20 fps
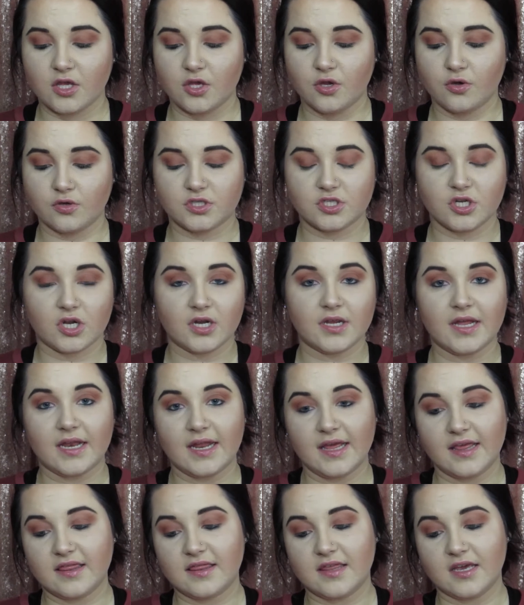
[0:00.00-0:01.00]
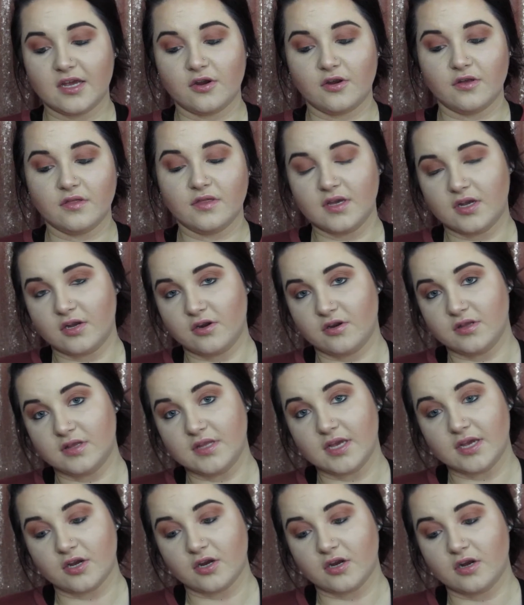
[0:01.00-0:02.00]
you'll start getting thicker and thicker and
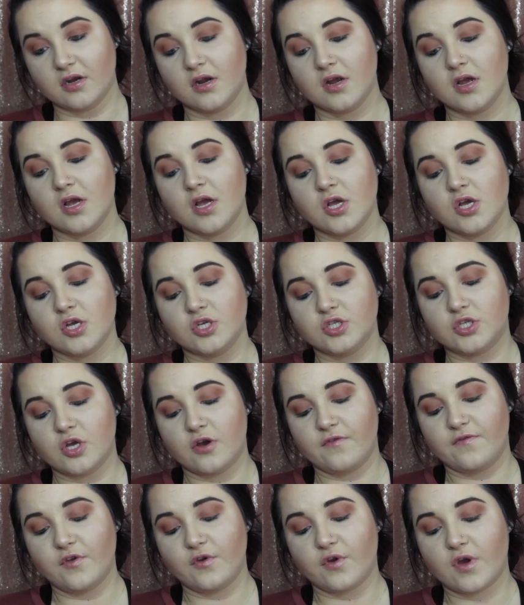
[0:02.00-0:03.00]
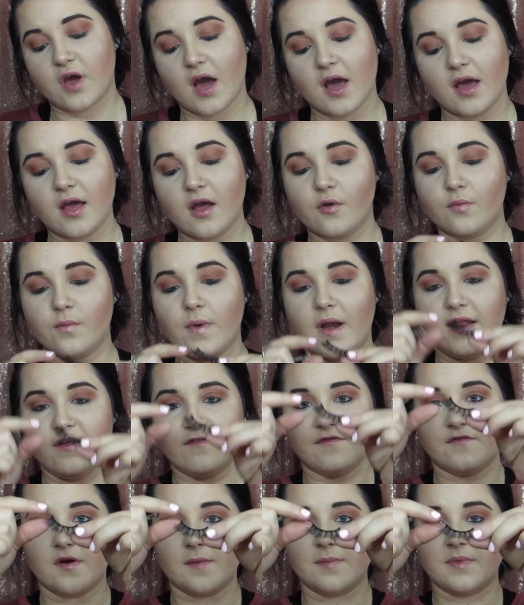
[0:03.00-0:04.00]
thicker. So if you cut already
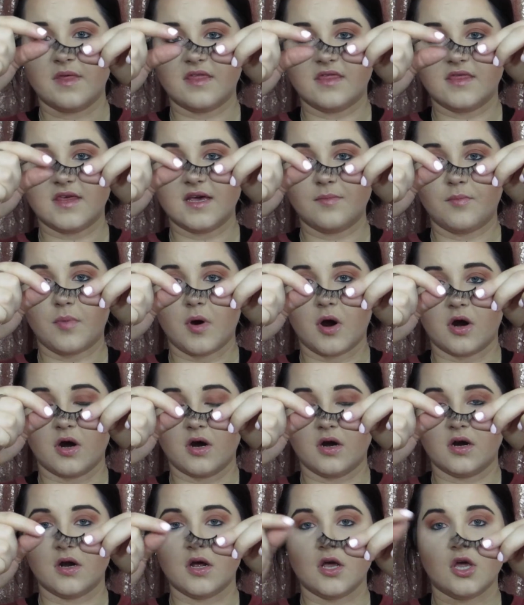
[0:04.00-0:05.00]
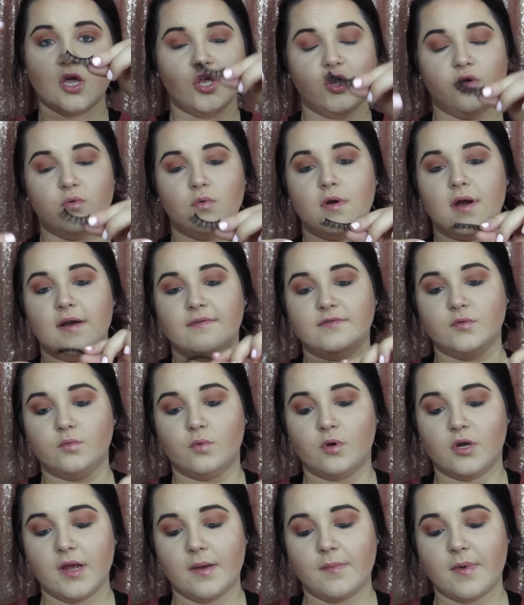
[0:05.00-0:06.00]
from the thick part, you won't have to
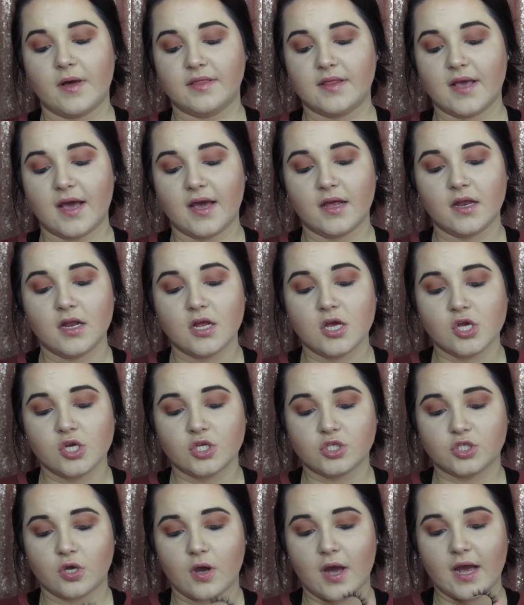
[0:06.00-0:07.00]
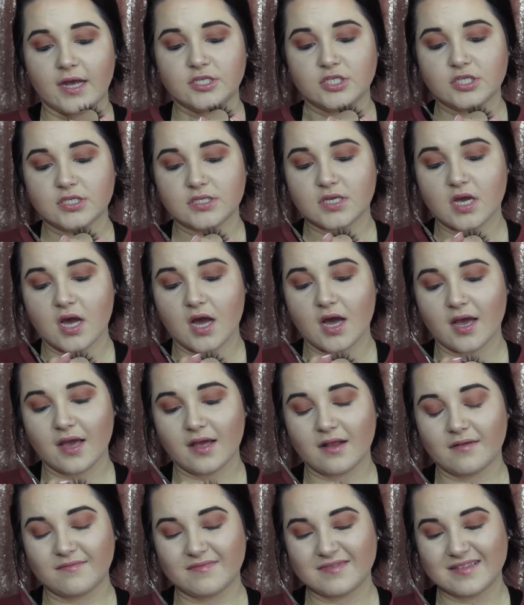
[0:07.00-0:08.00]
worry about that. So I just
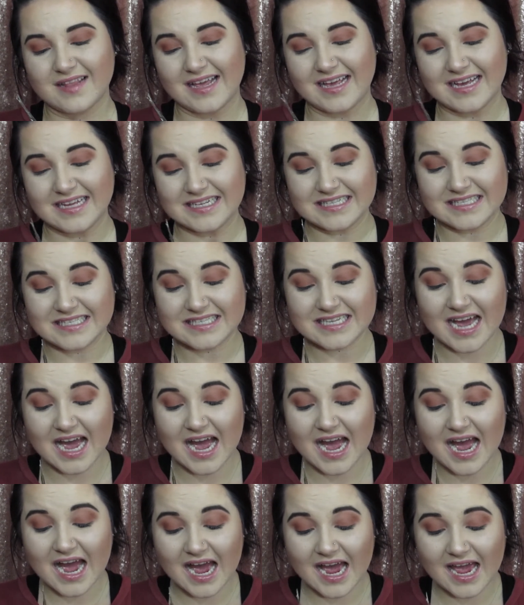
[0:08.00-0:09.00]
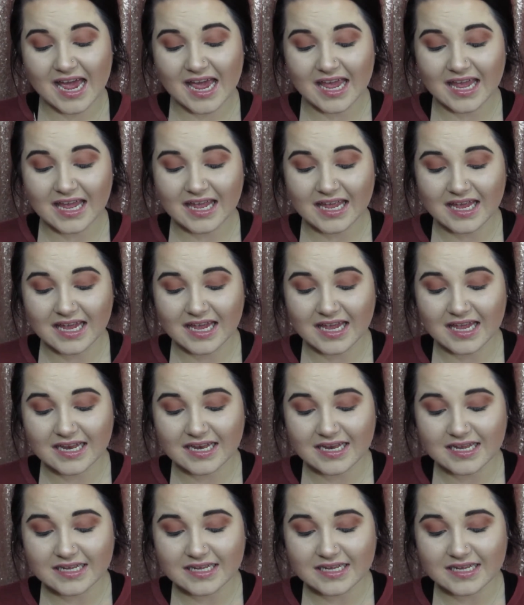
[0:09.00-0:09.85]
cut like a tiny